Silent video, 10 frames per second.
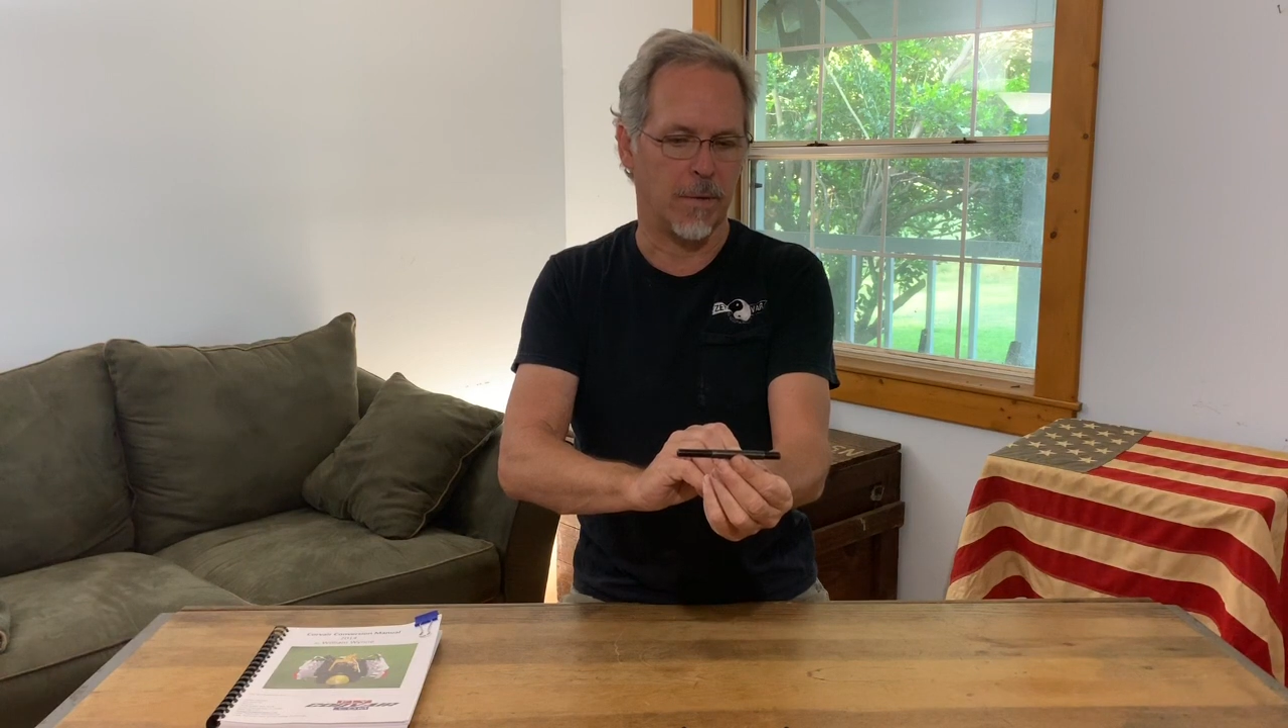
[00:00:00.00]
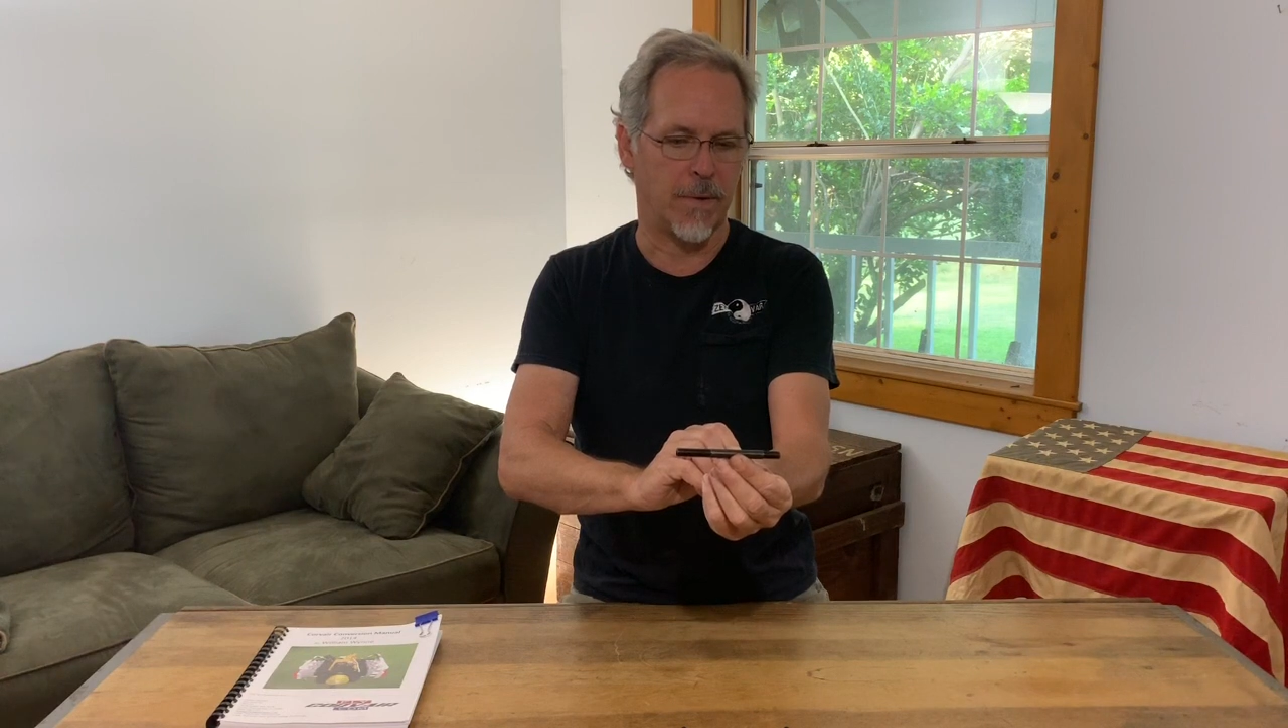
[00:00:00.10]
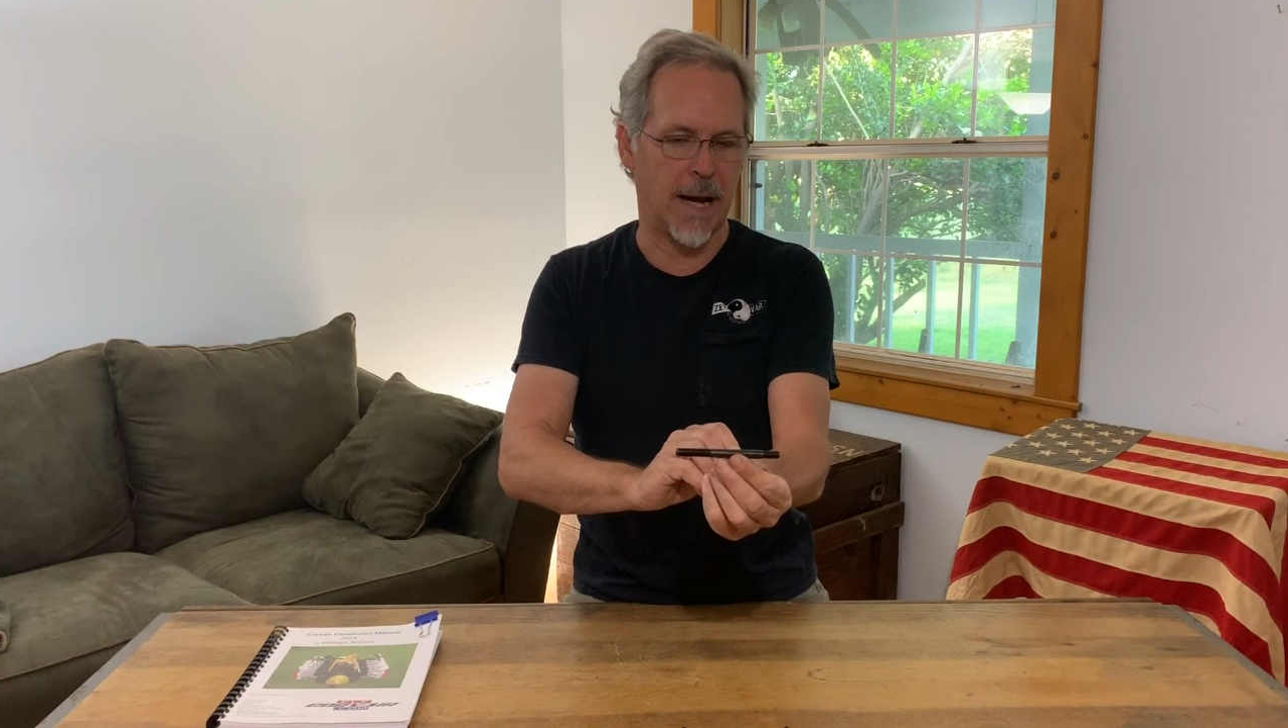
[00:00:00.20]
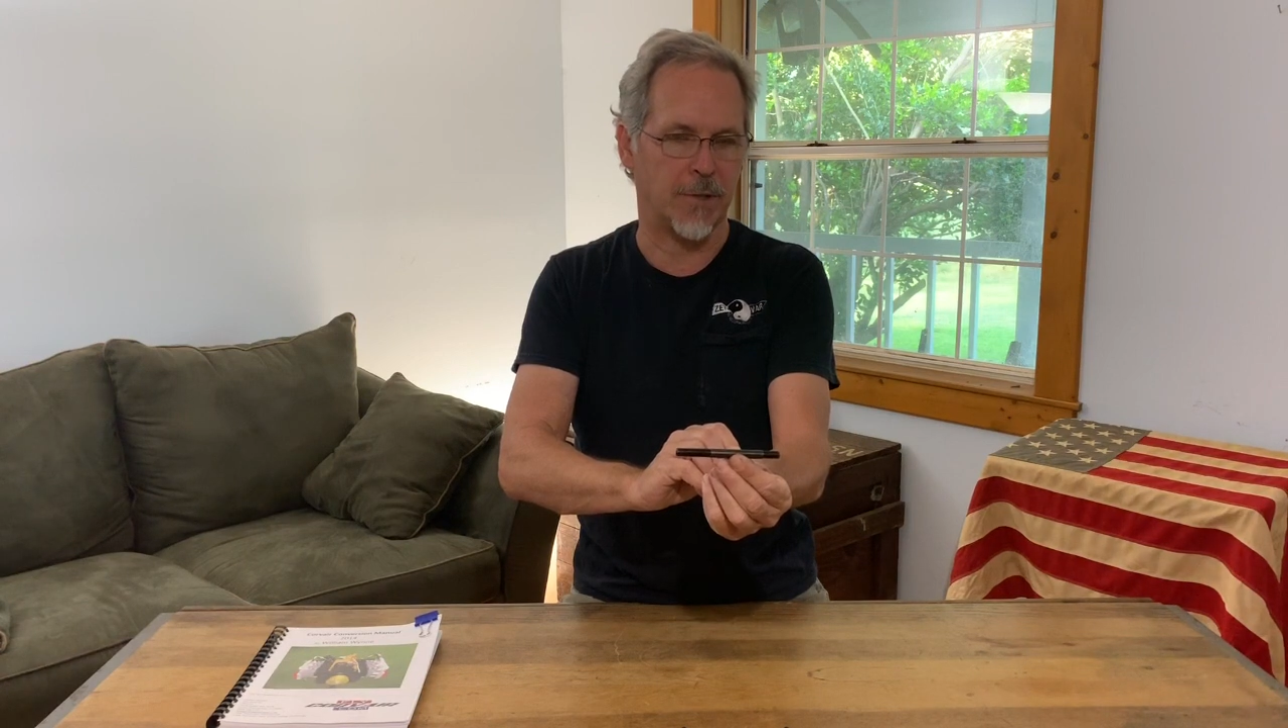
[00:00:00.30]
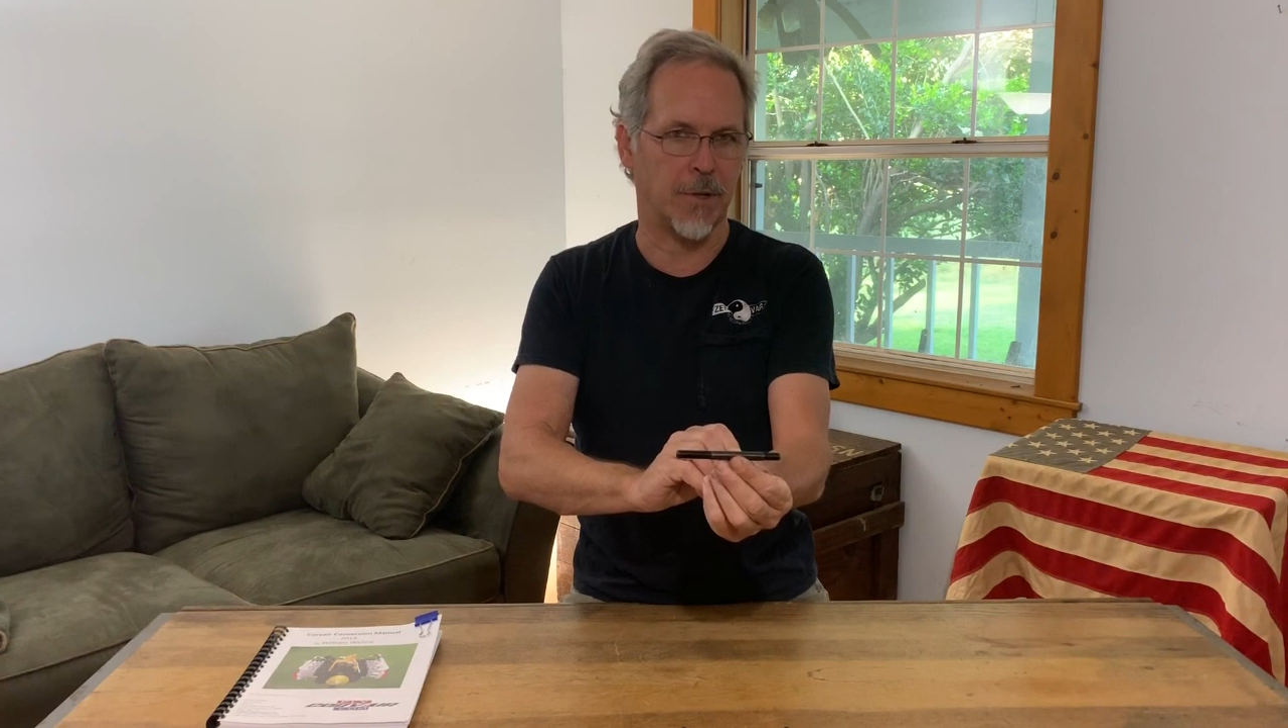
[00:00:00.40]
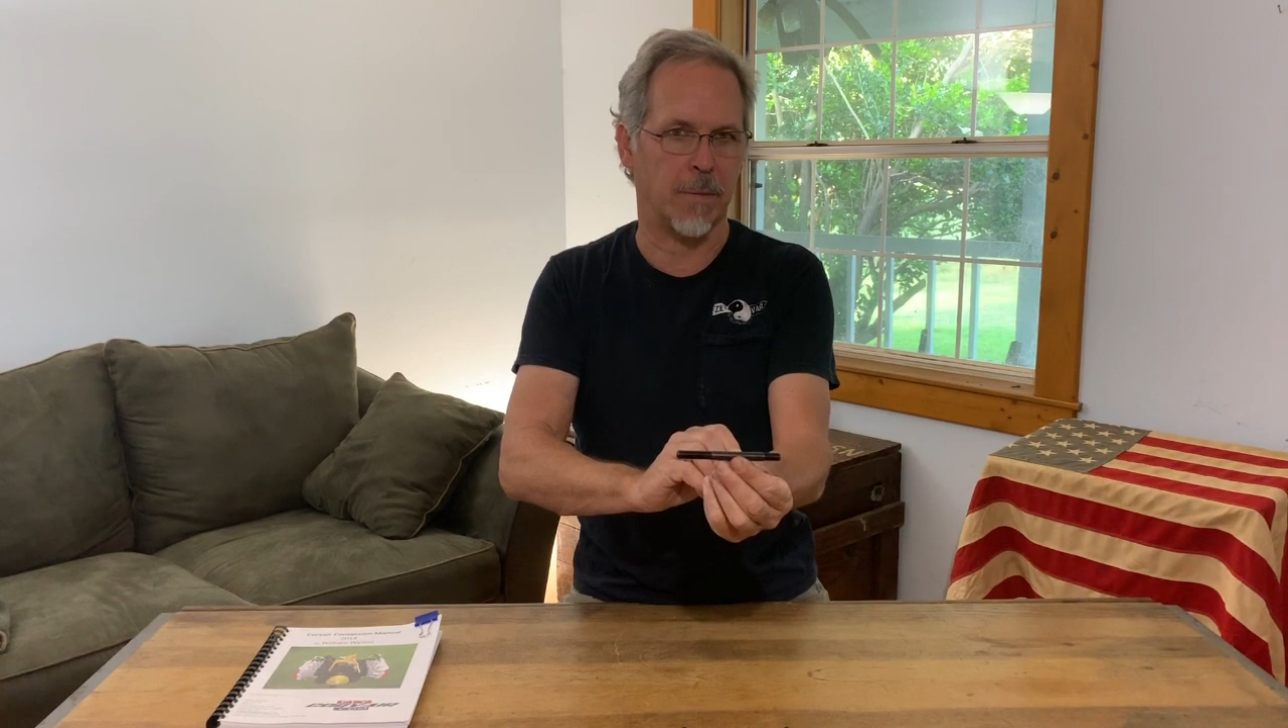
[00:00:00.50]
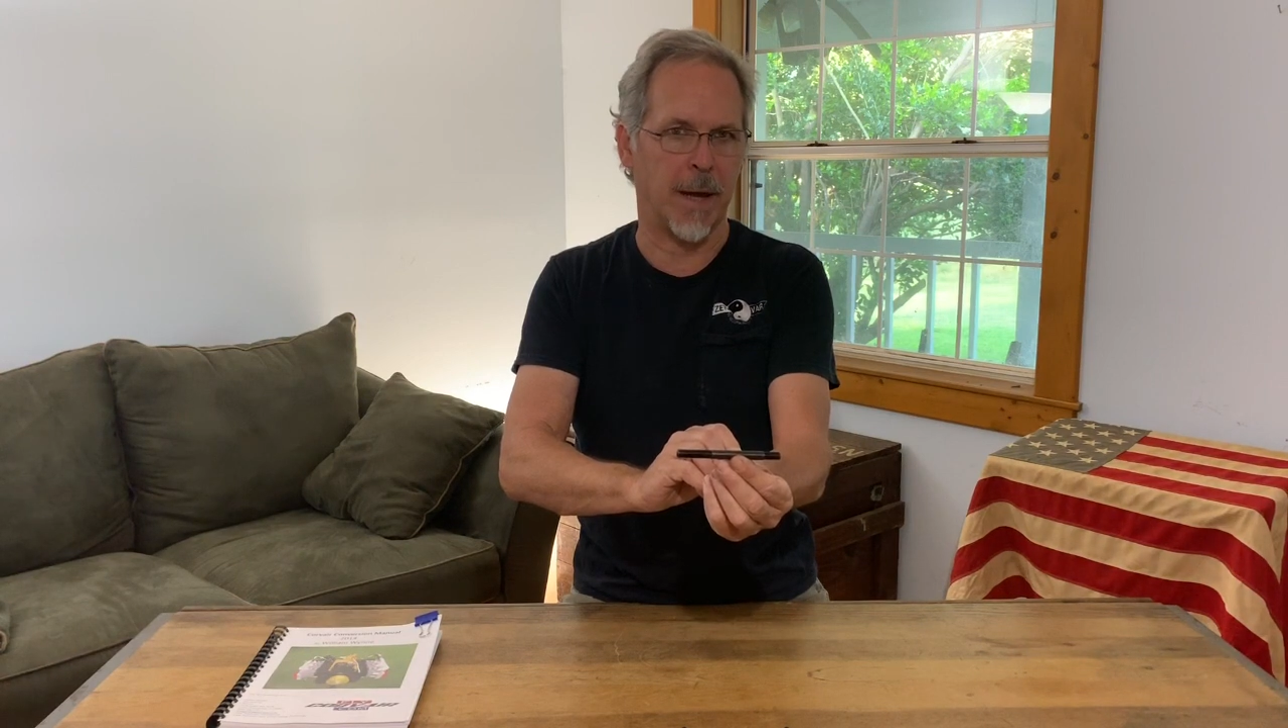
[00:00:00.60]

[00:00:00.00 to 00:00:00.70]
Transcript: fastener